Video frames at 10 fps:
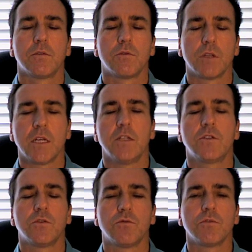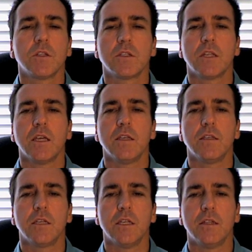related to real estate
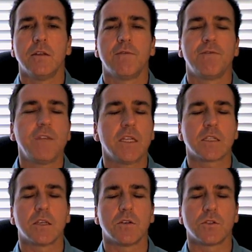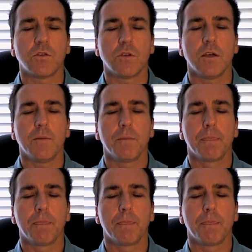in Phoenix, Arizona,